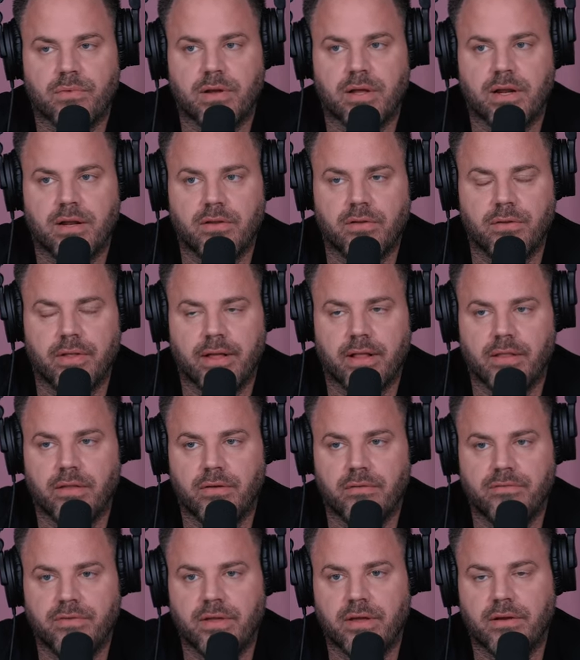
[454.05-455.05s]
were going to do like a
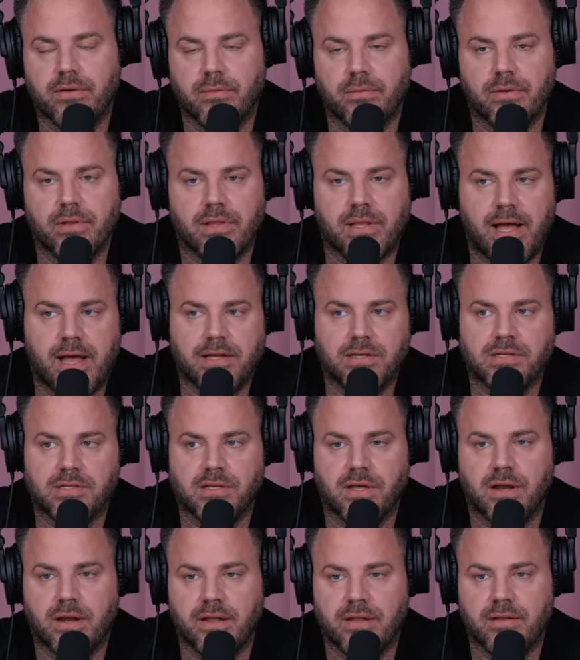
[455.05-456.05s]
little vehicle with
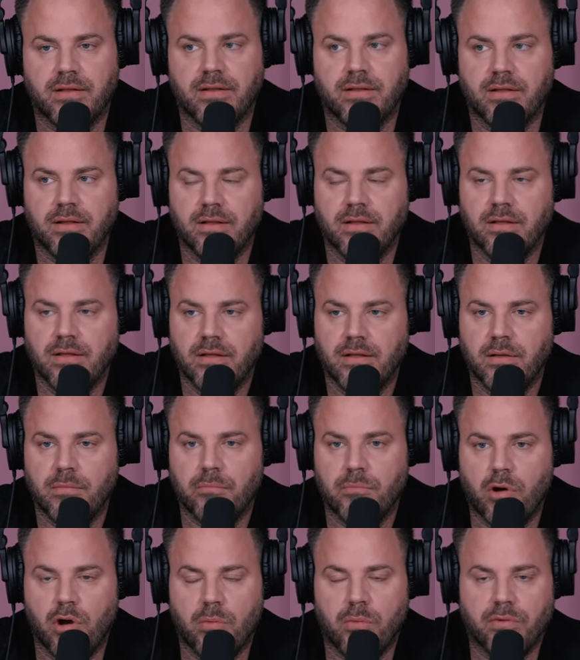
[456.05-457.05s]
lashes on it and
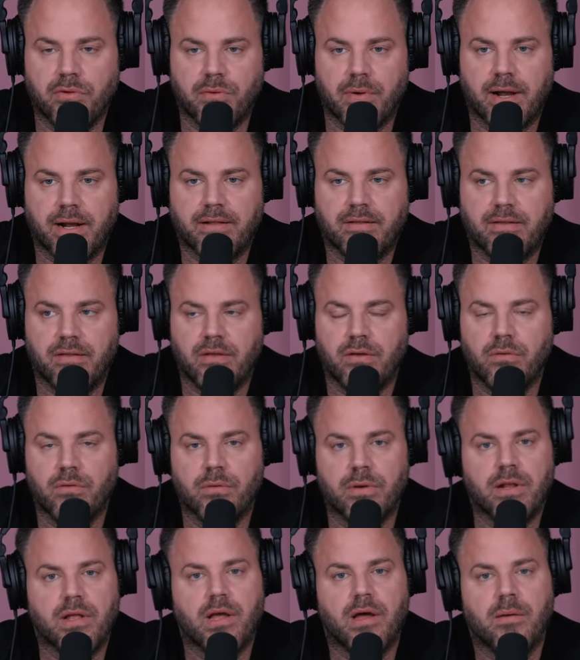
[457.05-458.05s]
yeah. mobile direct to you,
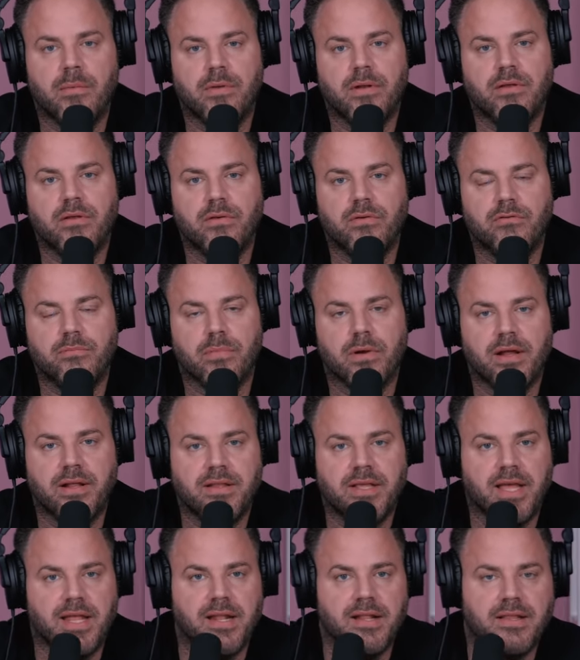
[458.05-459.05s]
where we come and do spray
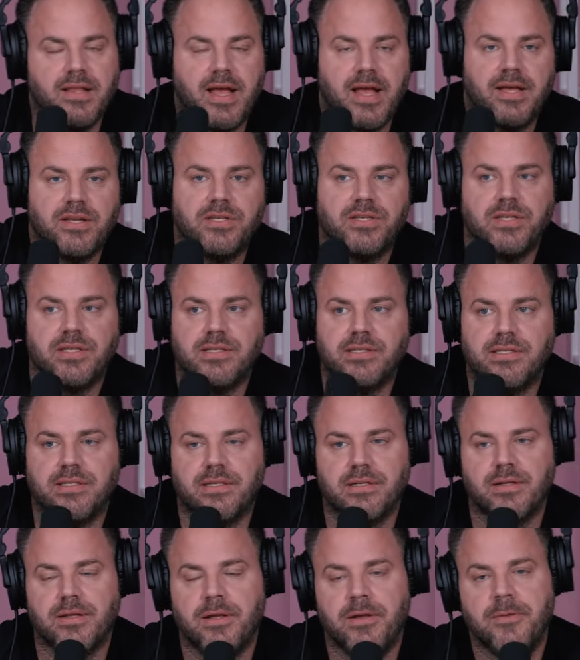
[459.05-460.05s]
tan and lashes.
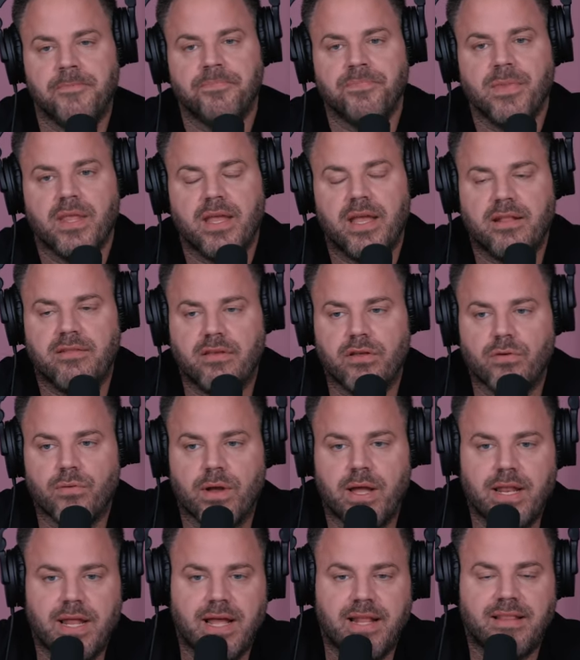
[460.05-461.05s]
And it's a
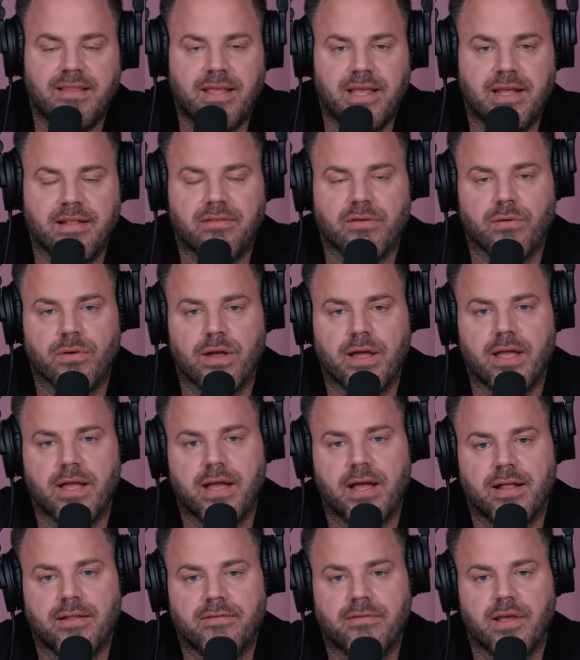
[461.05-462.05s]
great idea. It's a great
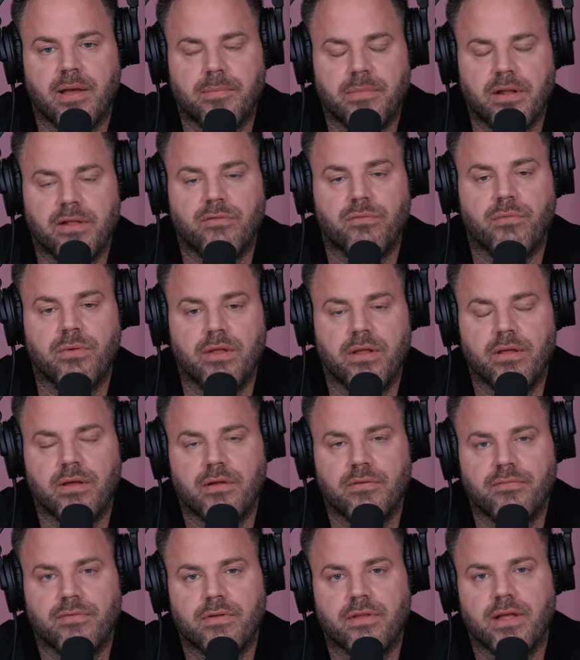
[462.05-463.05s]
concept, and it's really
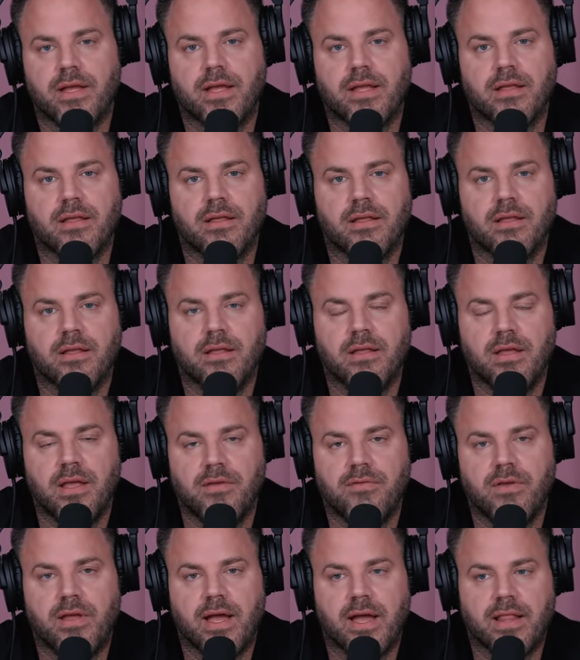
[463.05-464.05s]
good for like
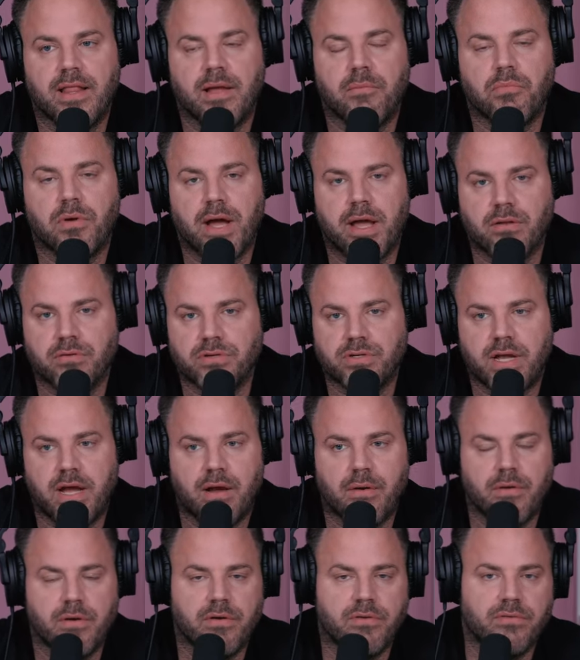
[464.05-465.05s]
if you got like bridal
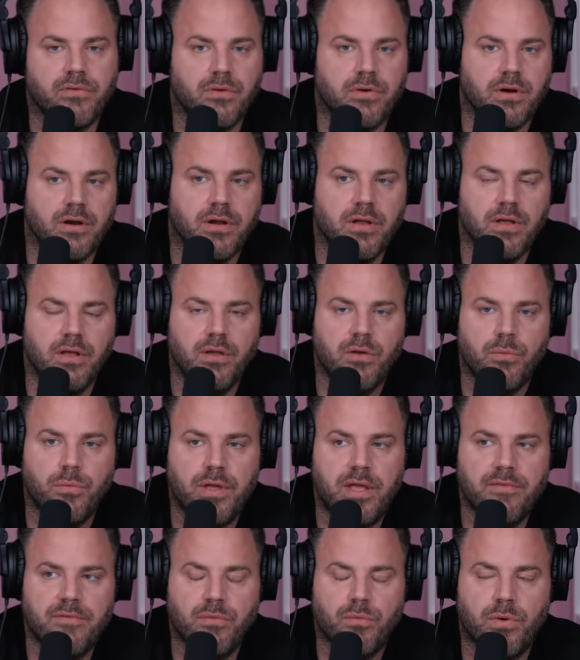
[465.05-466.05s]
showers or
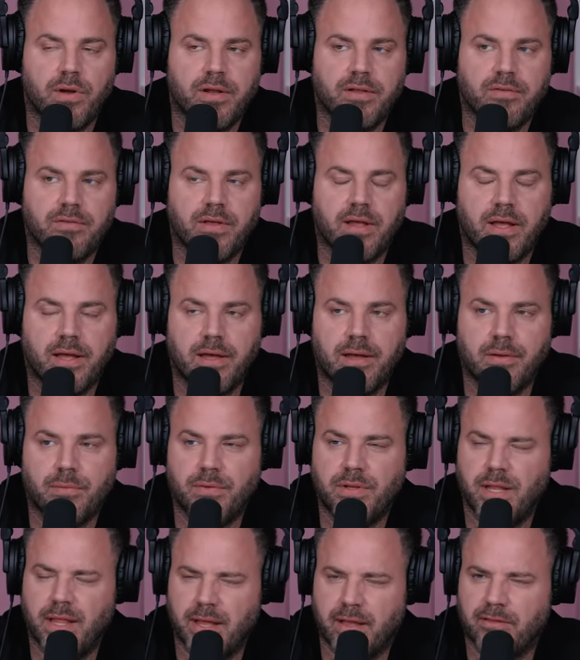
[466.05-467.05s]
we even once uh,
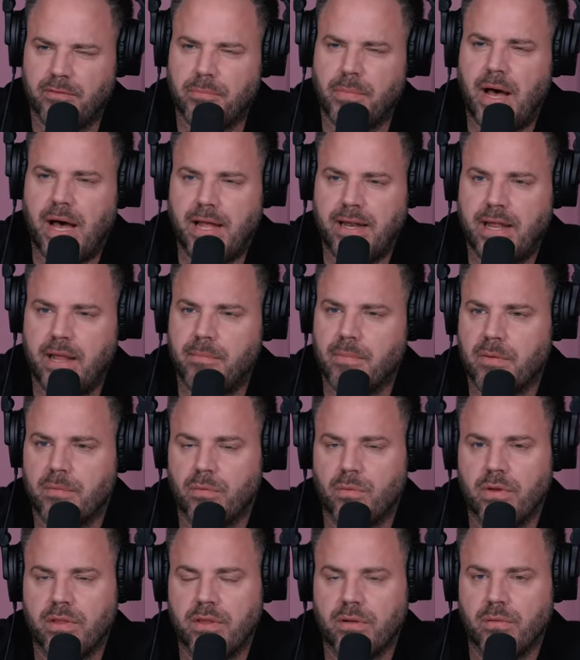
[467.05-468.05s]
we did like a spa day.
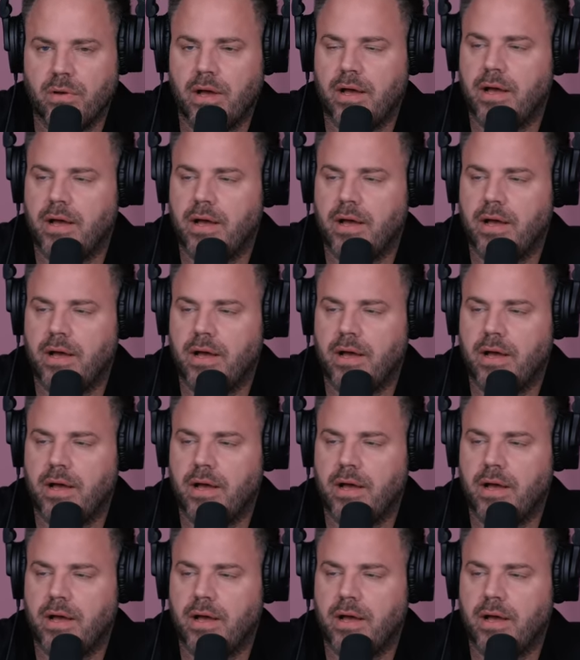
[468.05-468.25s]
Remember one of the